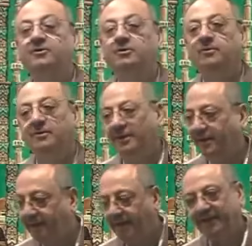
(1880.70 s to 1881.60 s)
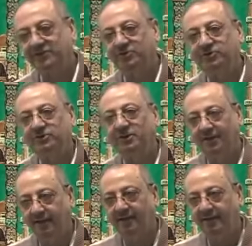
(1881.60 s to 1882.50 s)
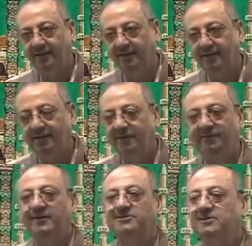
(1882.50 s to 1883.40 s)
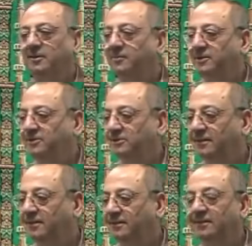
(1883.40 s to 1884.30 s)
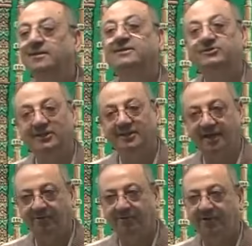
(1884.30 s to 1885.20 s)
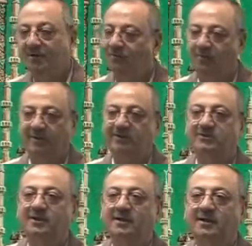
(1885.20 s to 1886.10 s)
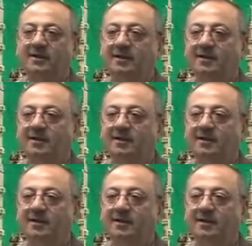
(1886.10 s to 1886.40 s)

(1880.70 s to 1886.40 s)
you in age. Where is the tamiz? Sinnan. What is the?